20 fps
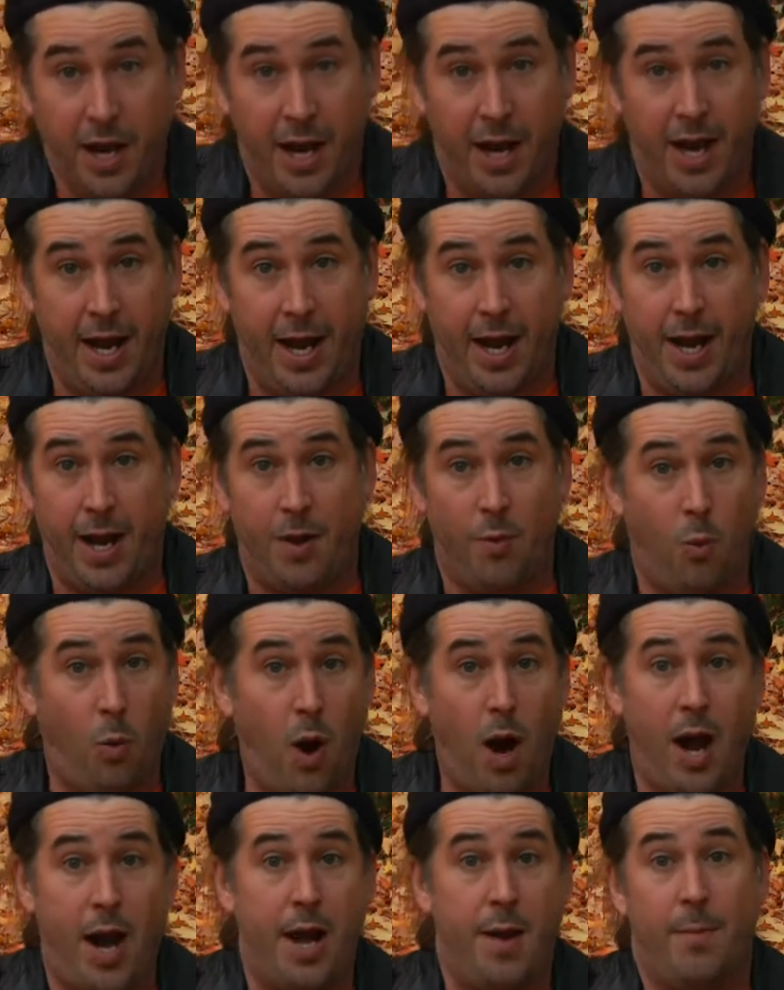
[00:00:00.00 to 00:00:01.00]
and
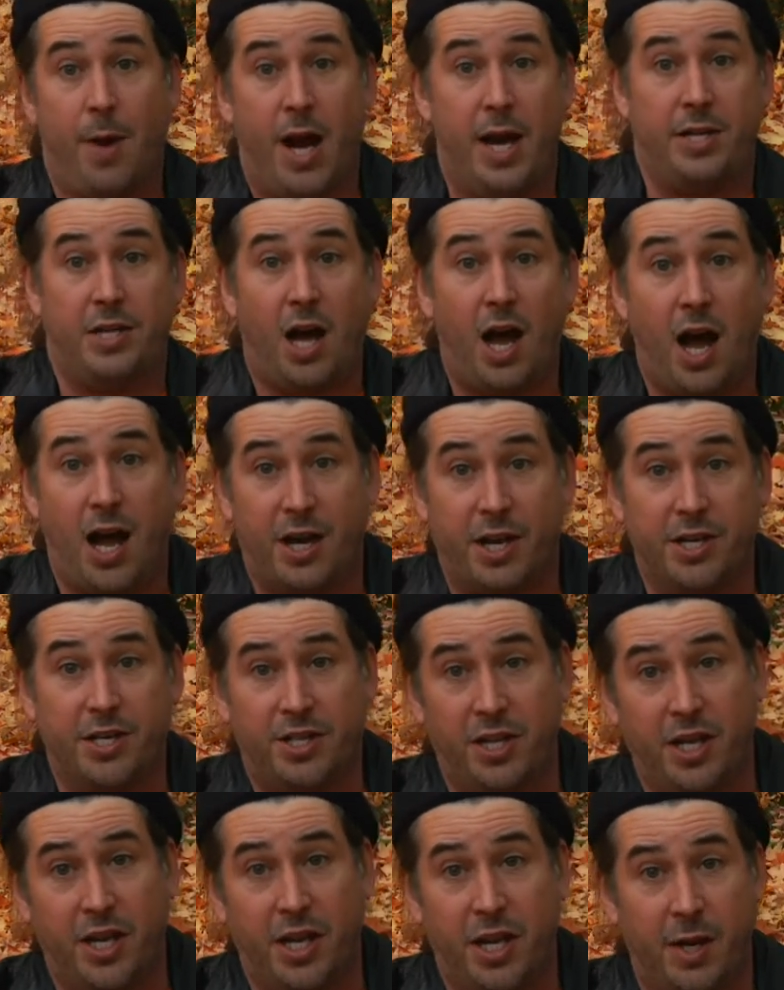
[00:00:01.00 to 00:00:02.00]
why am I talking
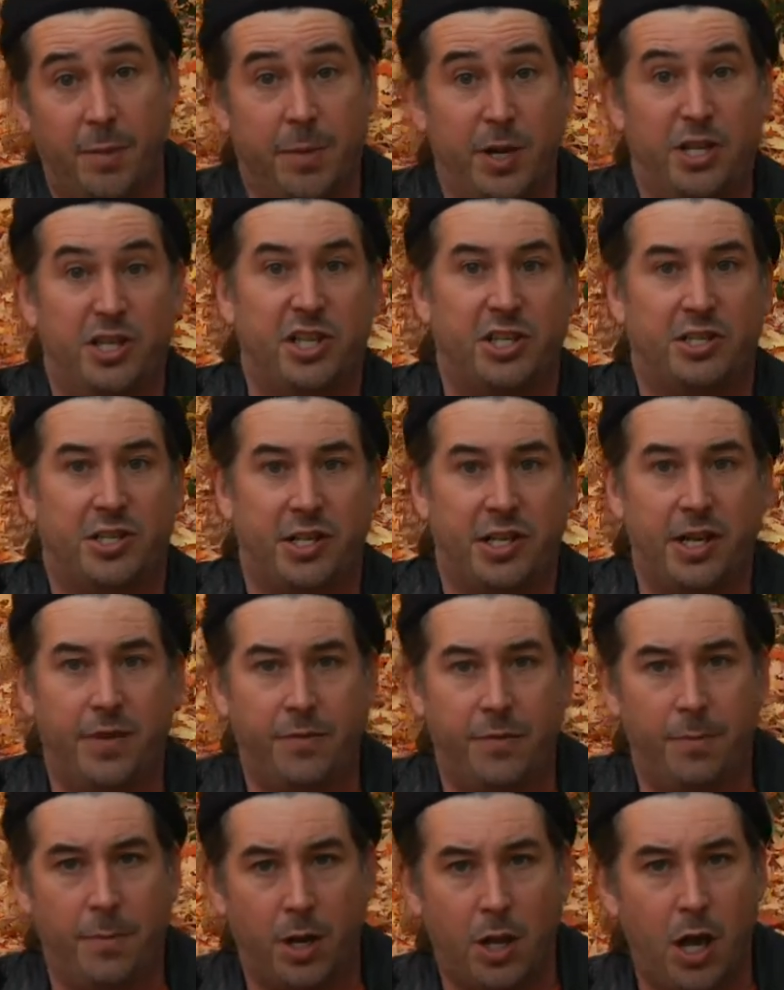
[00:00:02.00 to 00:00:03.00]
to him, and just
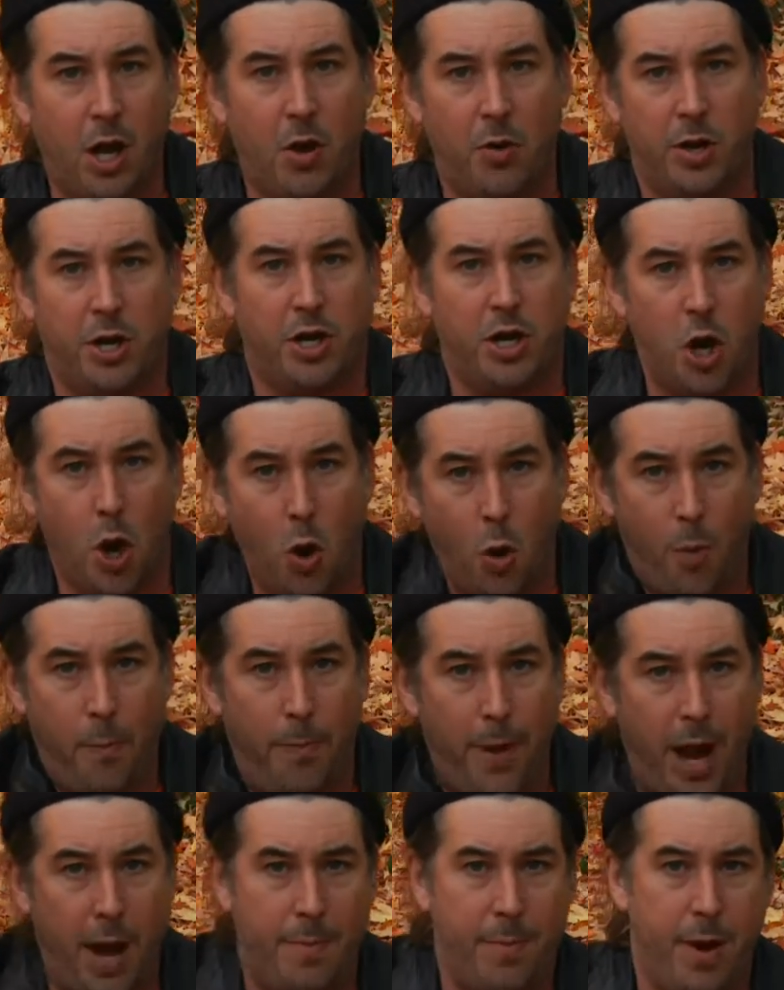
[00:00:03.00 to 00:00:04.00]
leave him alone and go
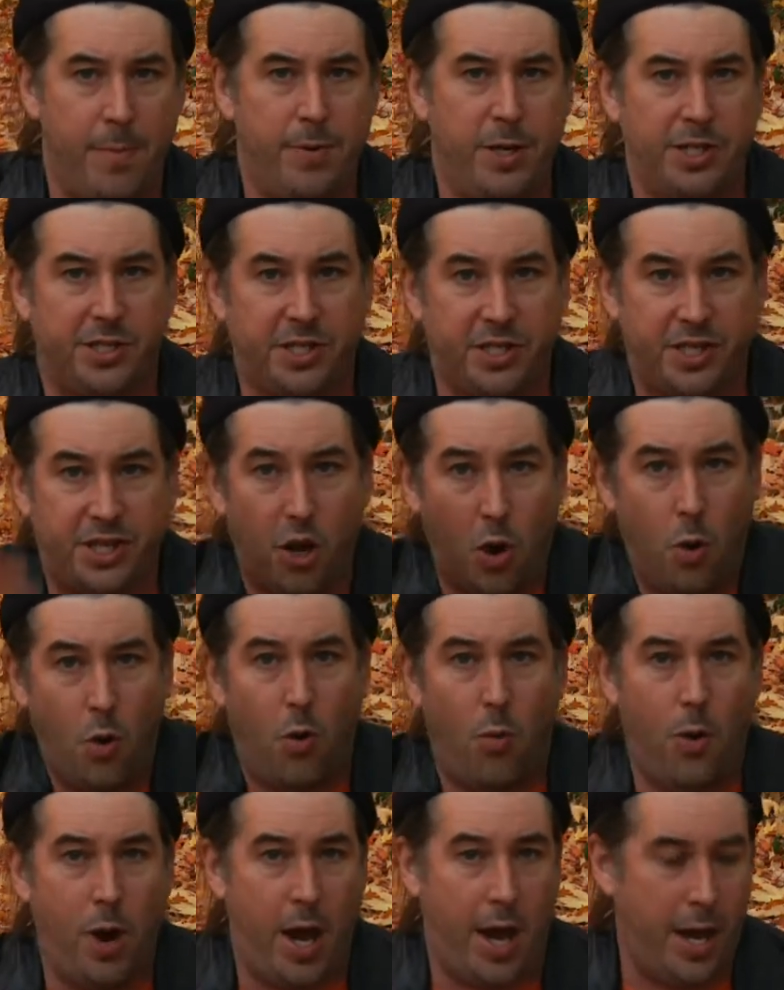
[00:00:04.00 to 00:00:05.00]
about my business, go
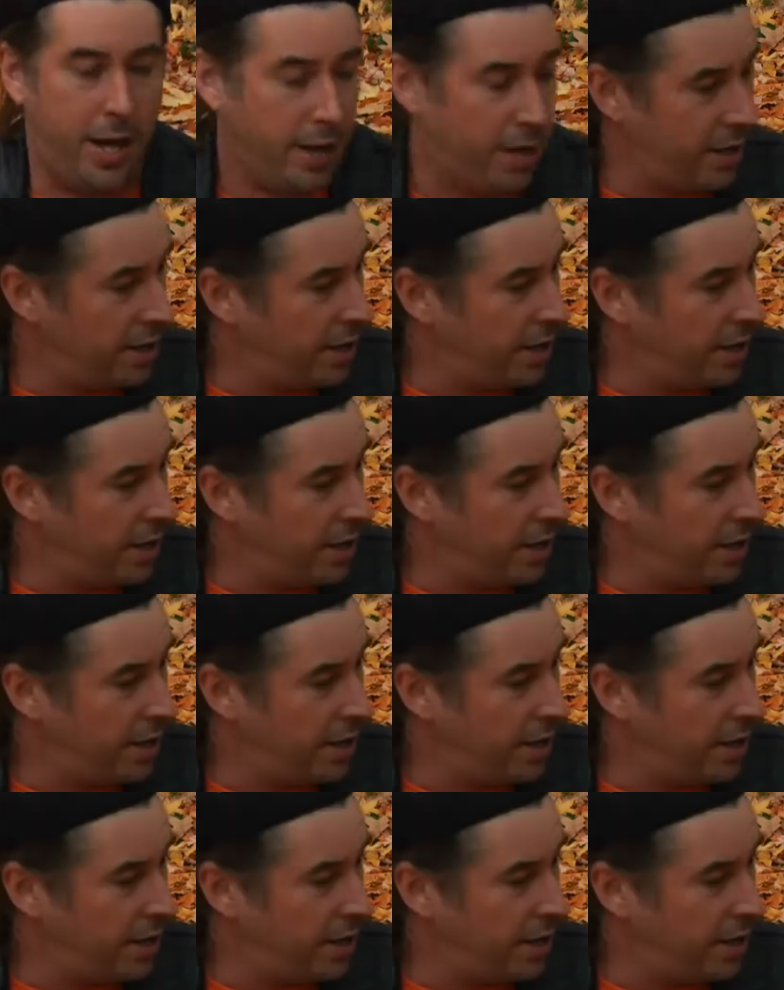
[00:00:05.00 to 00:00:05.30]
away.